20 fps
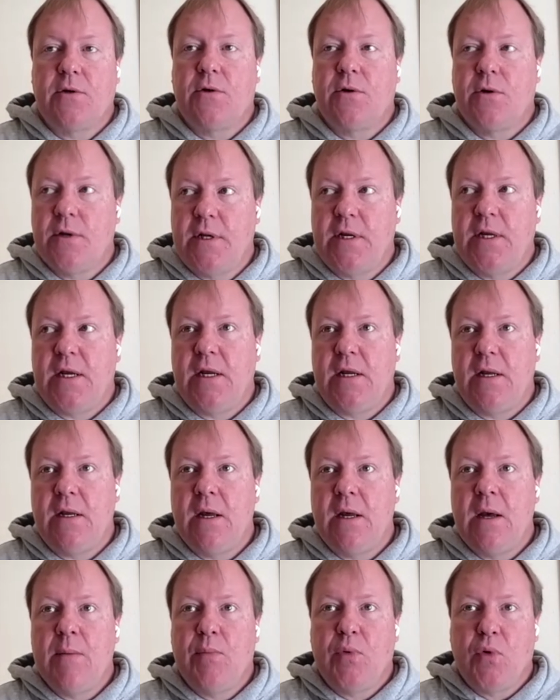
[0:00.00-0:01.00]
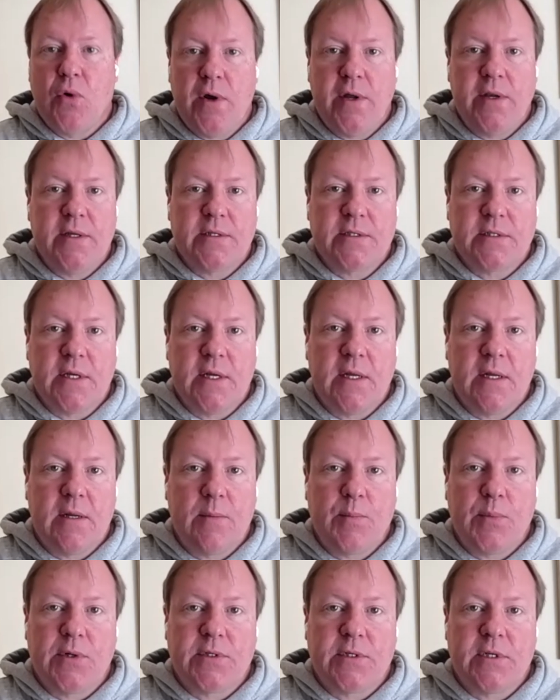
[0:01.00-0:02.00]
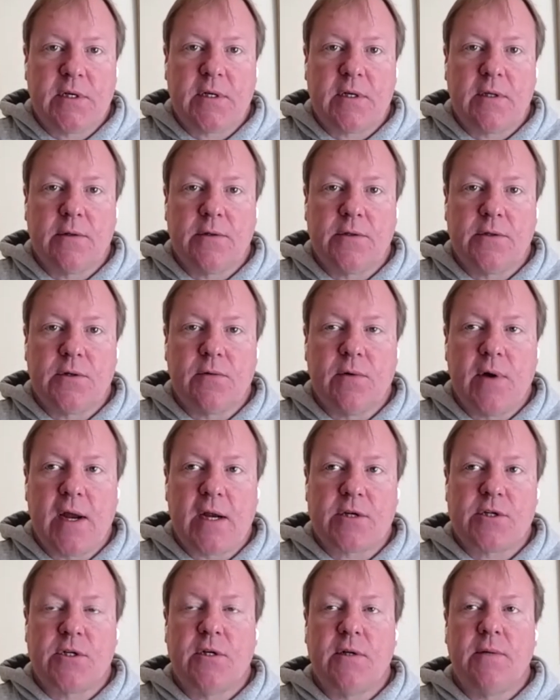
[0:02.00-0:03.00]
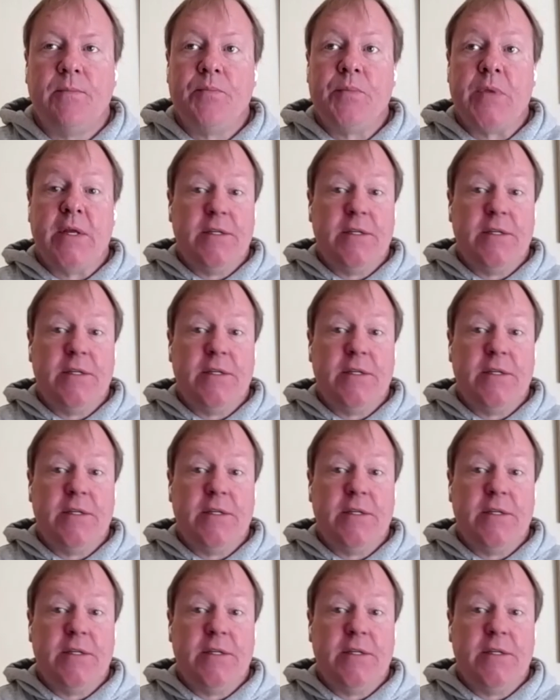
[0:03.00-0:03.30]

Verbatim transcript: Could he point us in a particular direction?